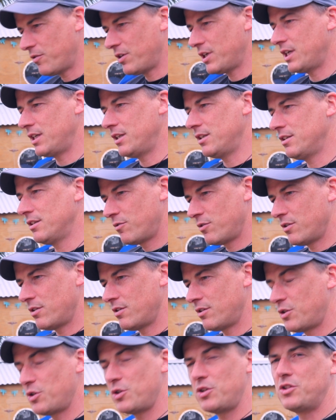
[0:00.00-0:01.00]
of land
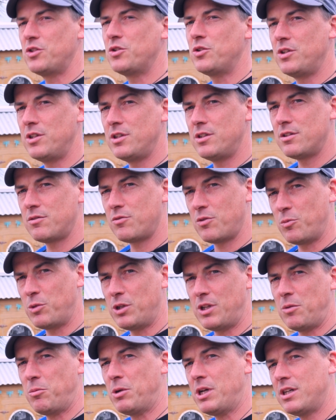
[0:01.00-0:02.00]
for 32 years from
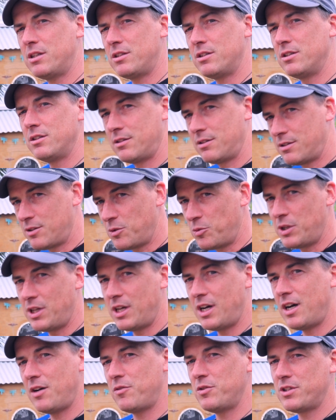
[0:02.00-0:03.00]
when they plant it to when
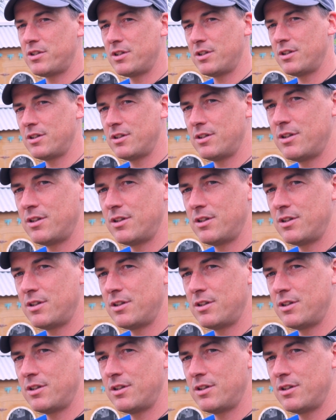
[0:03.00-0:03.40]
they harvest it.